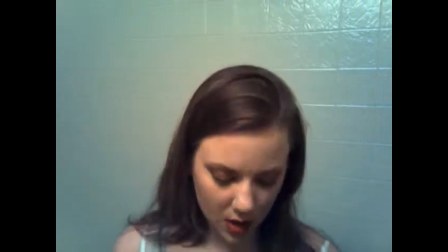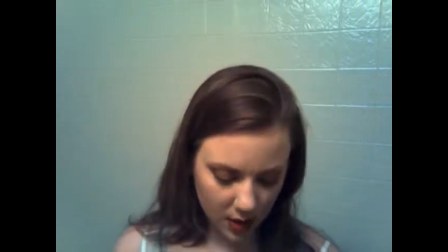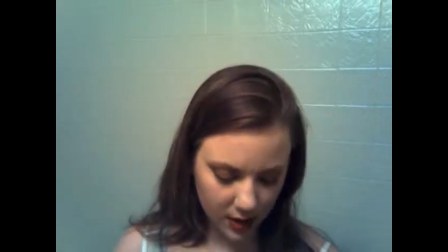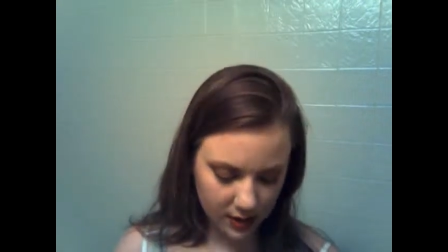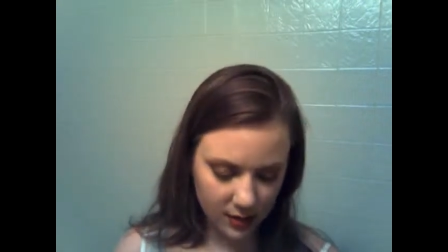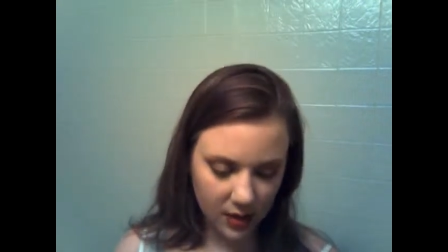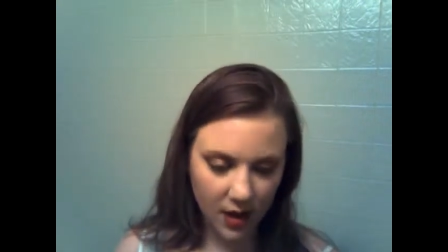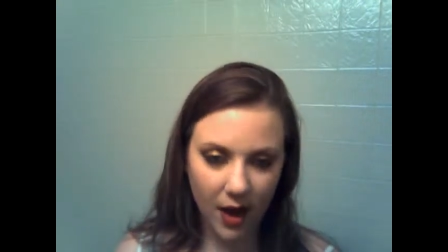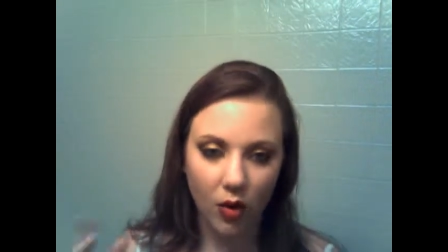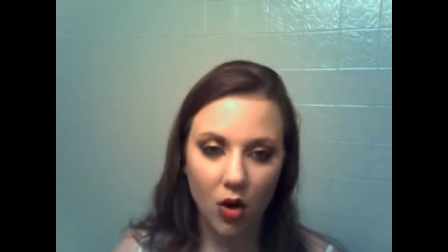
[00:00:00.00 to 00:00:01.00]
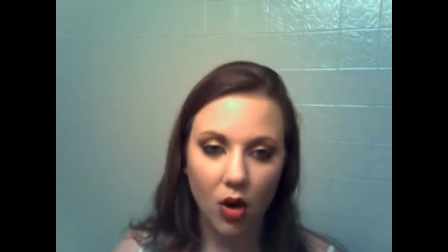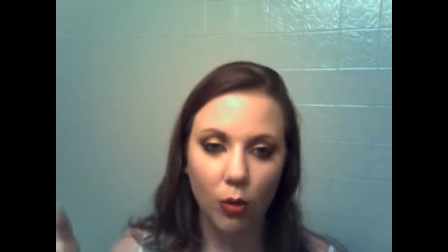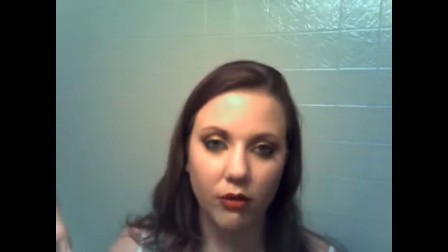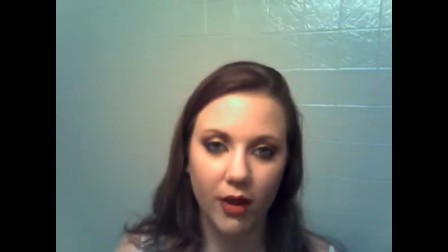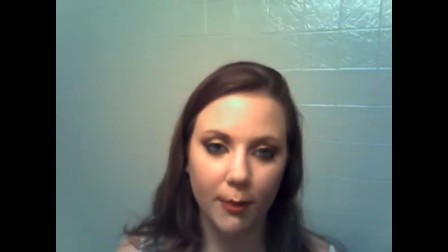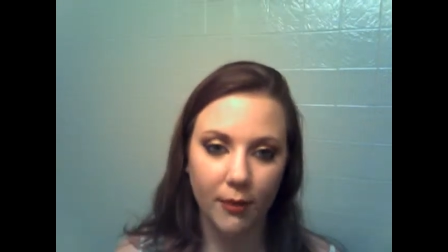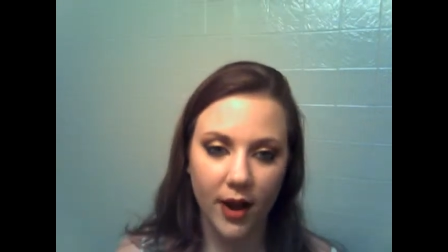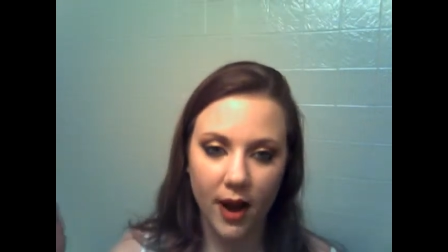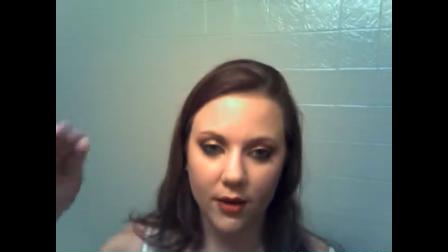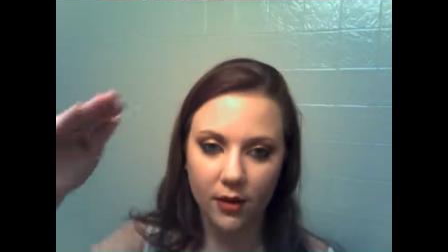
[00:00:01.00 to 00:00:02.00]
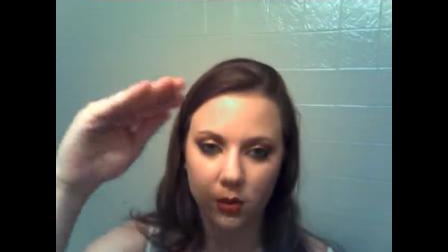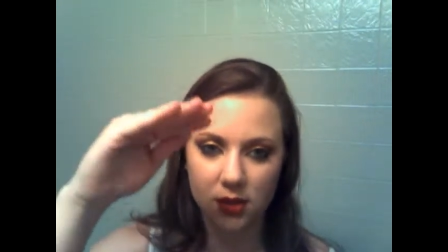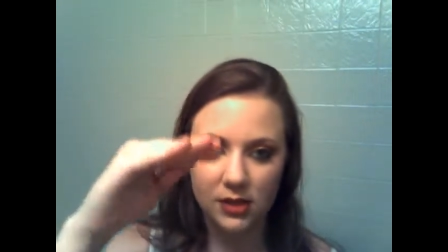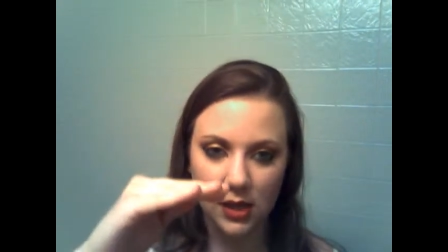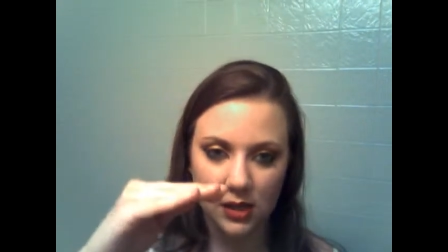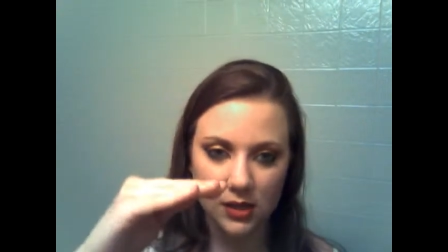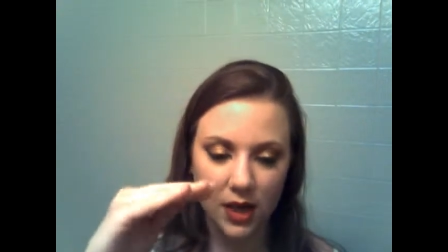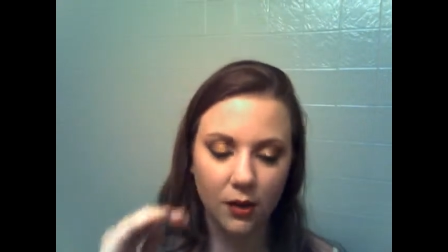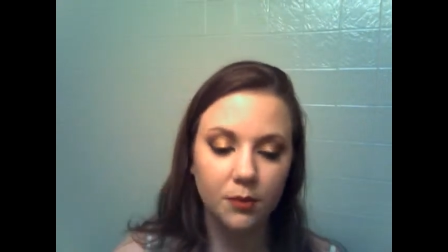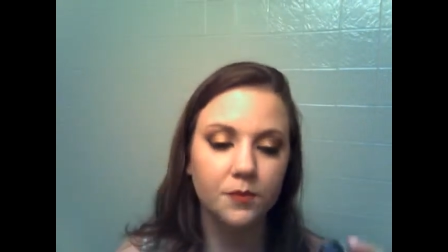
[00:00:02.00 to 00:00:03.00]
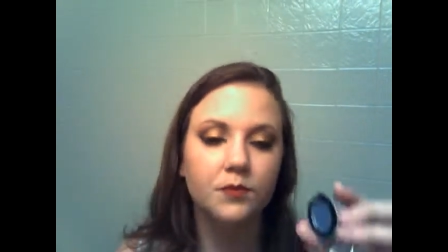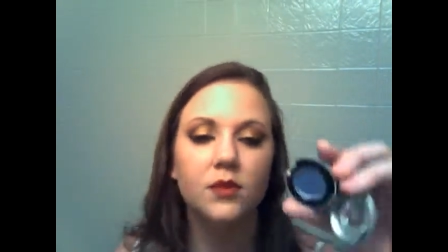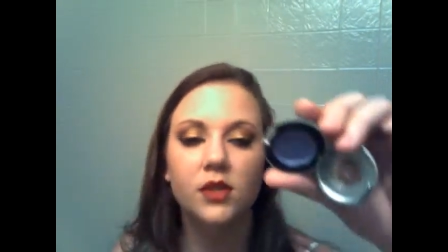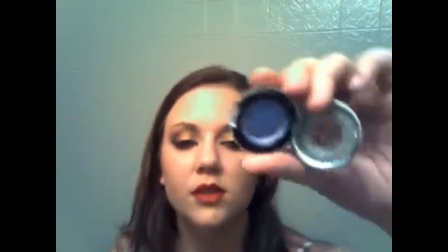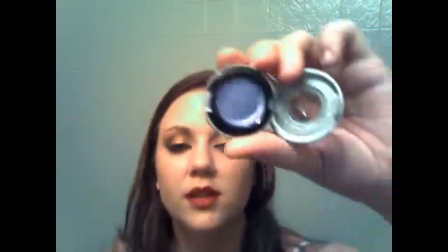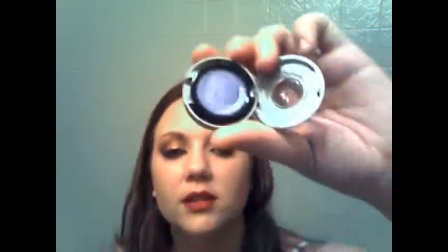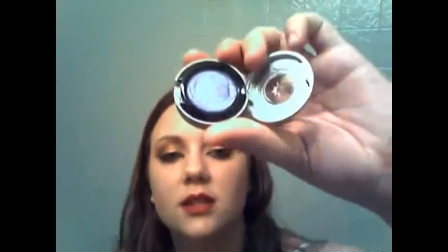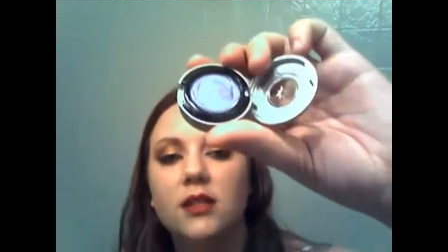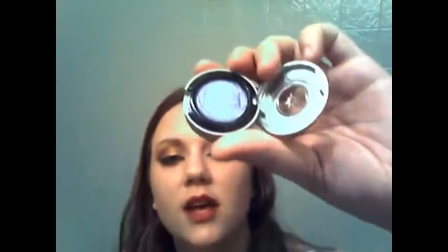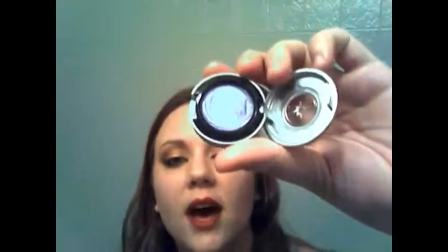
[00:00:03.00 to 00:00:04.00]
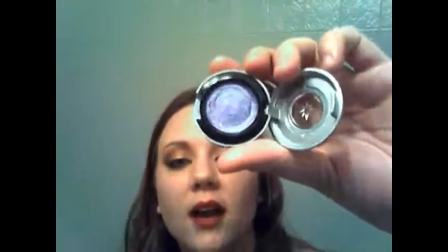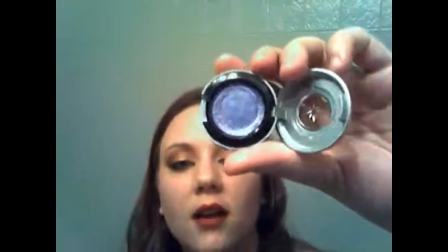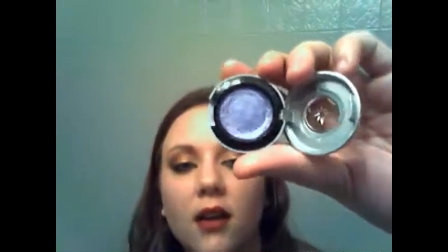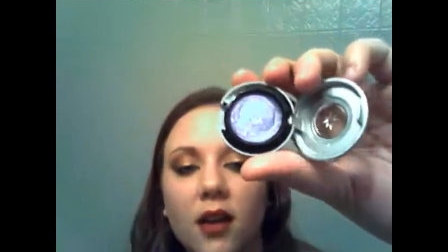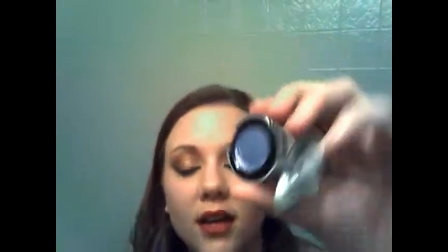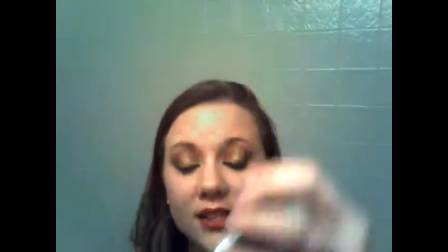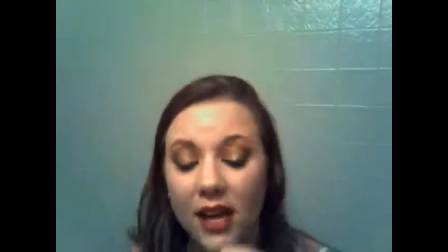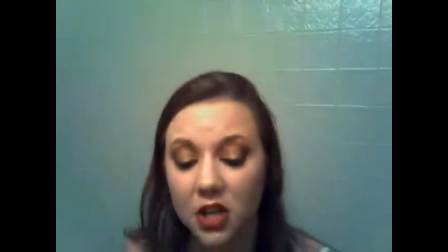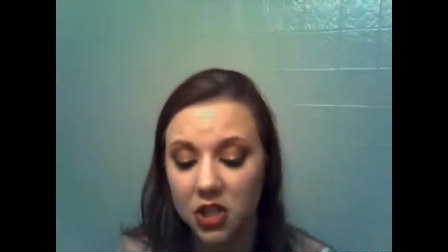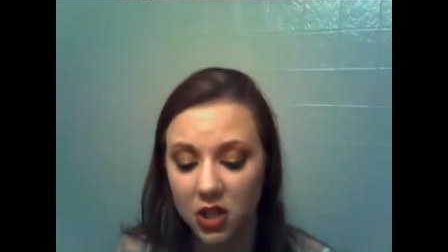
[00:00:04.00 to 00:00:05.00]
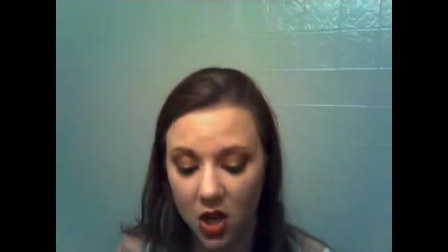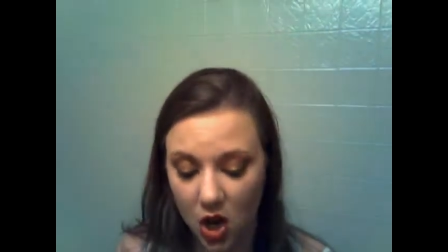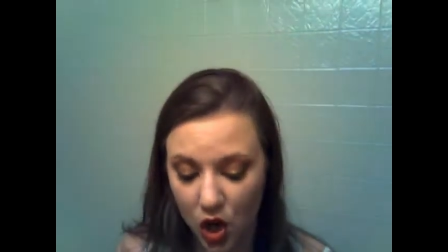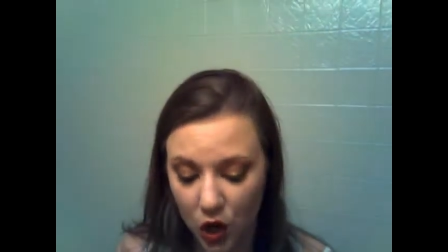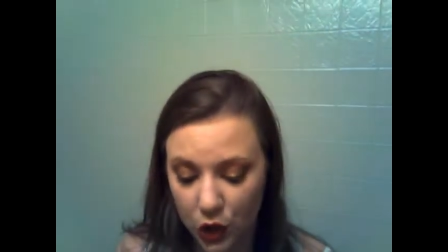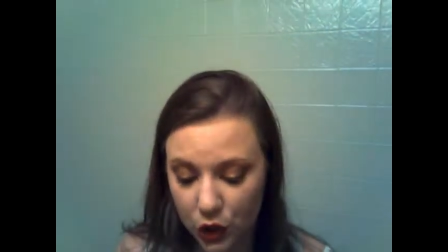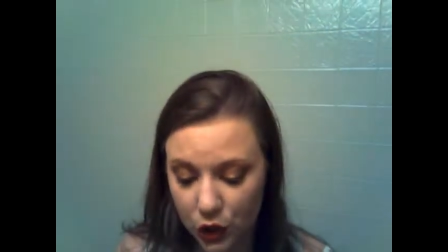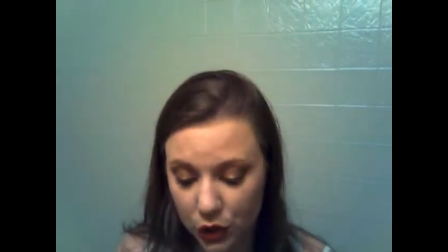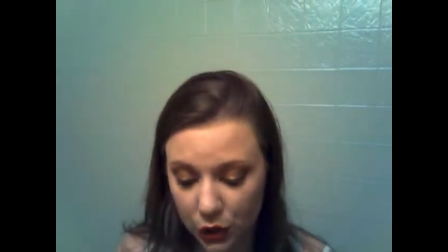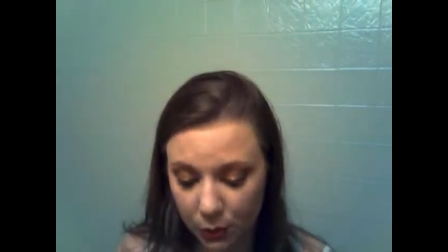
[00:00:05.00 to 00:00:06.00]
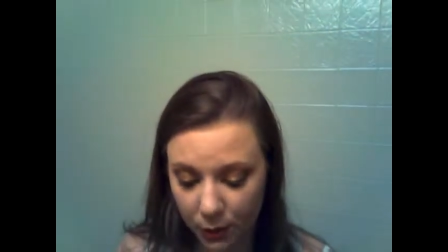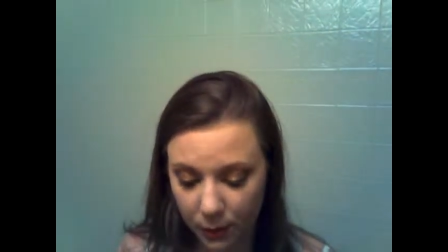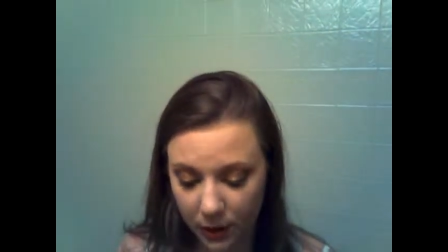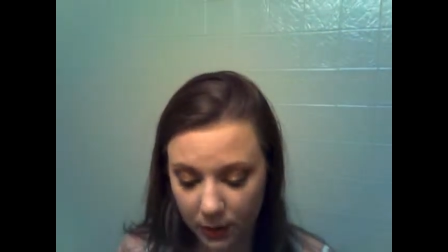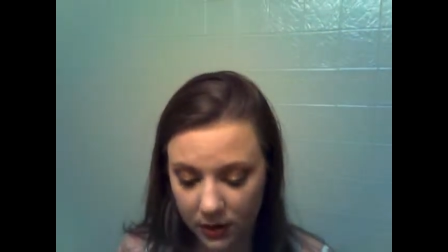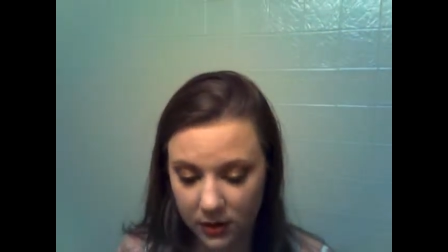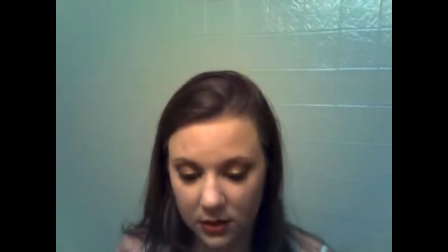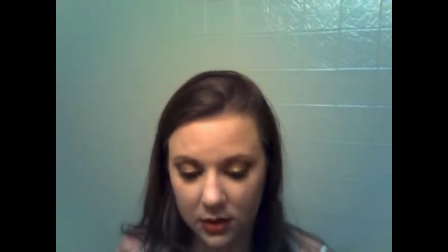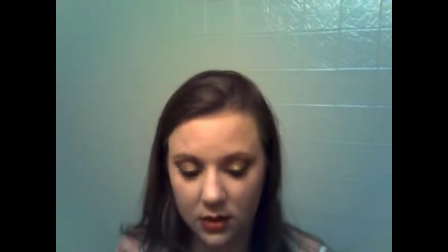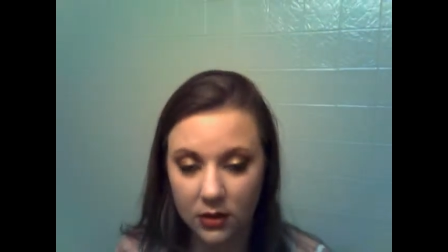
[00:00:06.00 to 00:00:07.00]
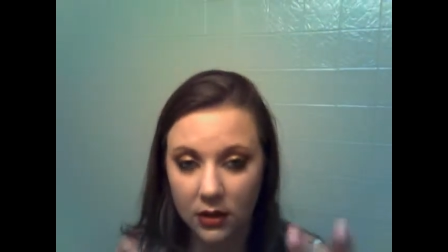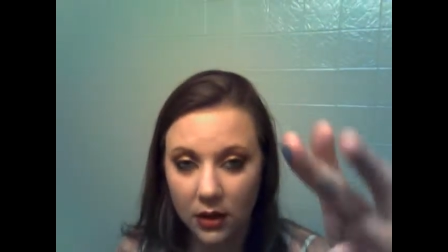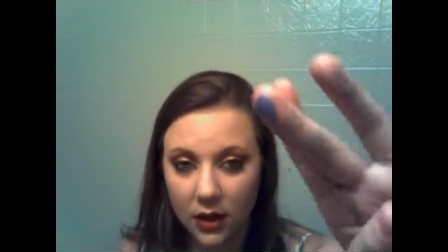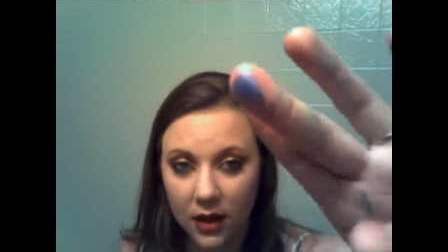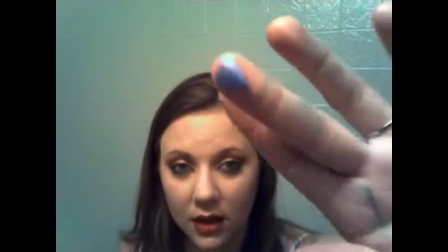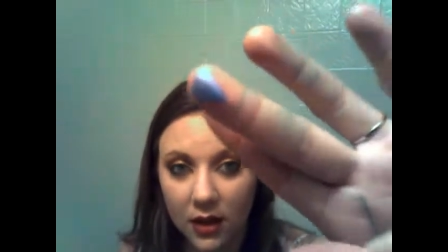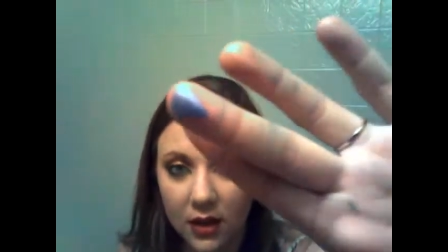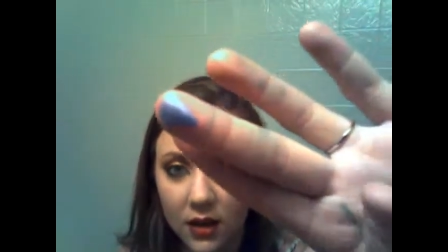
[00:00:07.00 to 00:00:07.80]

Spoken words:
Because the alcohol will evaporate out and it will sink down. So this is that. It's actually super pigmented. Like,